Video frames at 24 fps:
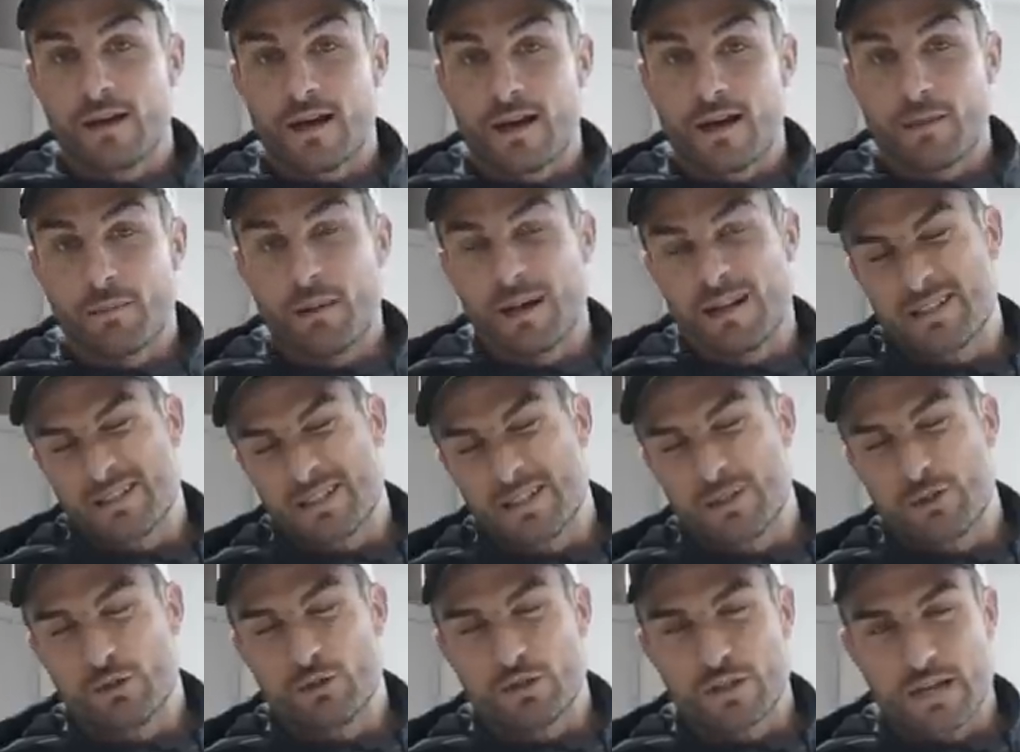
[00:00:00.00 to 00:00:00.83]
I
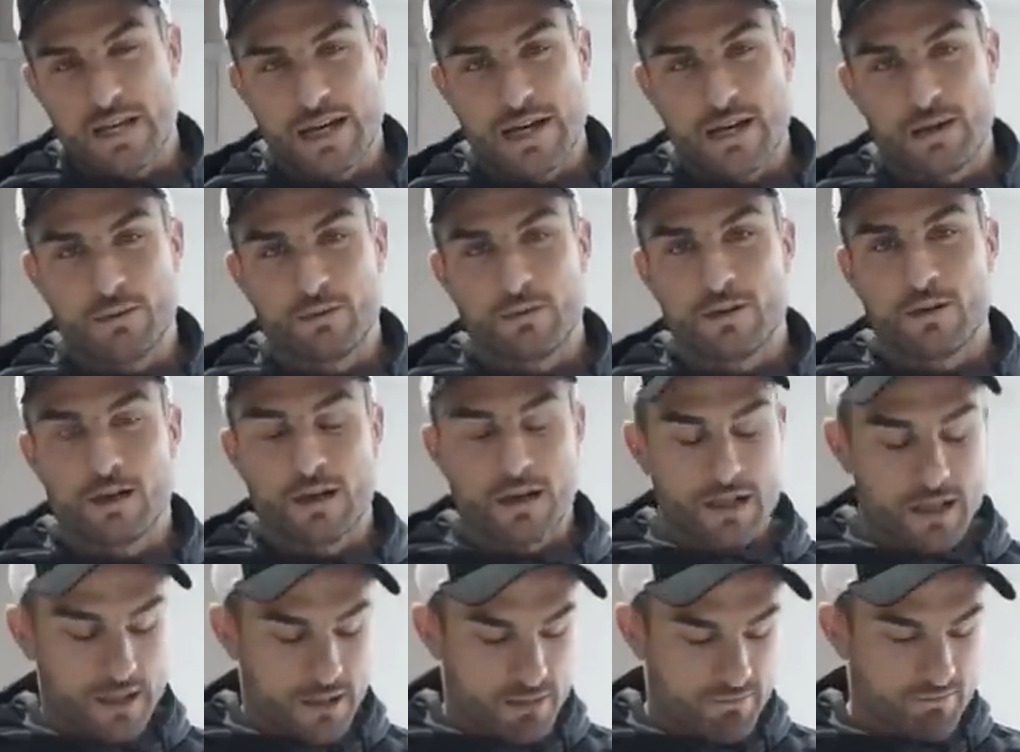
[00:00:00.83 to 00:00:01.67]
basically cut it
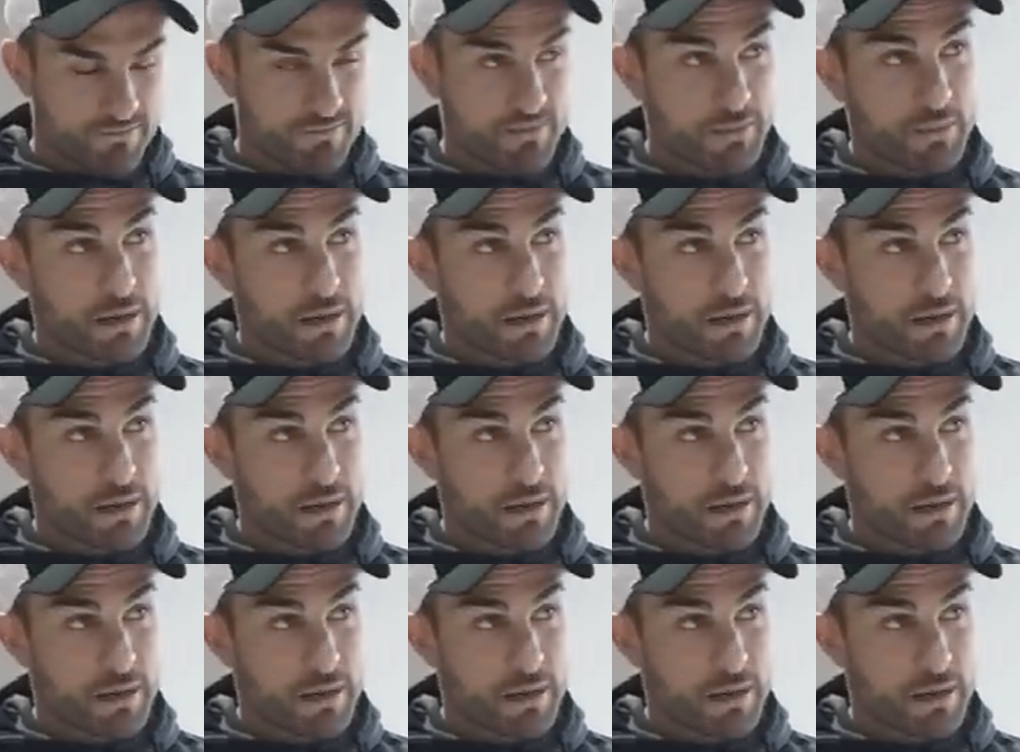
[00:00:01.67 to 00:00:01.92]
out